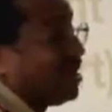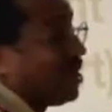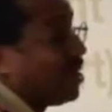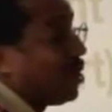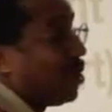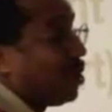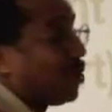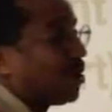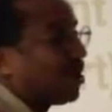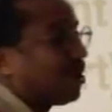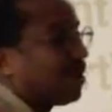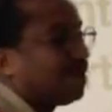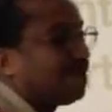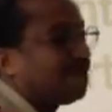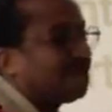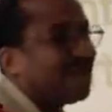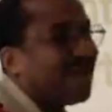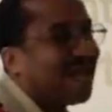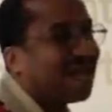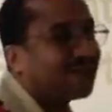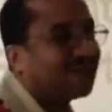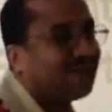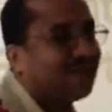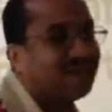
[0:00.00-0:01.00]
the owner of the
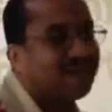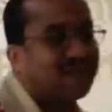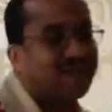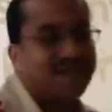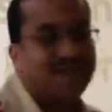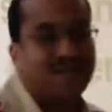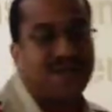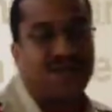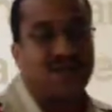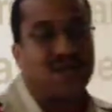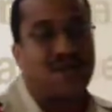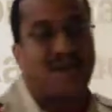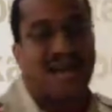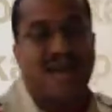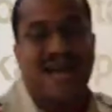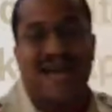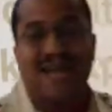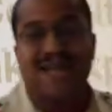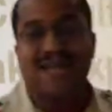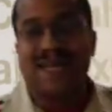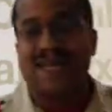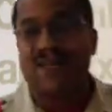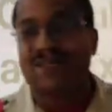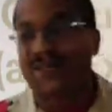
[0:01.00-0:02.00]
factory said, you know what,
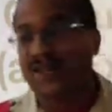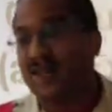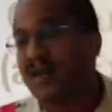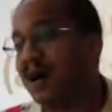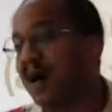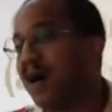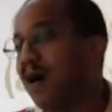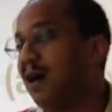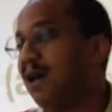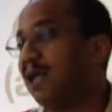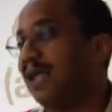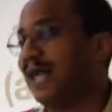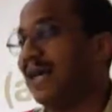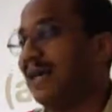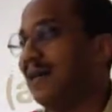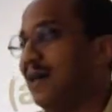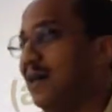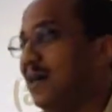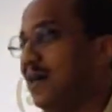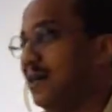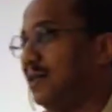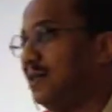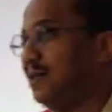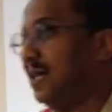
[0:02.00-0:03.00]
I need to call in
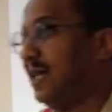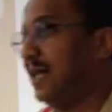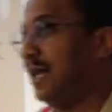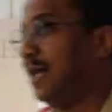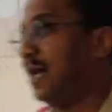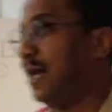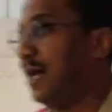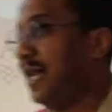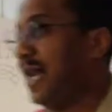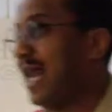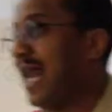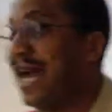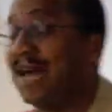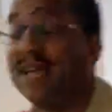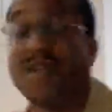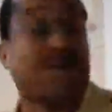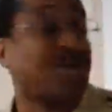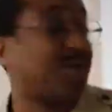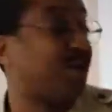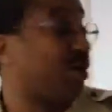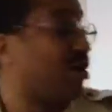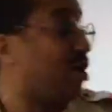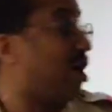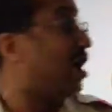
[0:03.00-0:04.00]
an
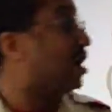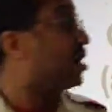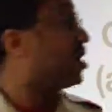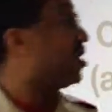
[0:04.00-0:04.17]
expert, a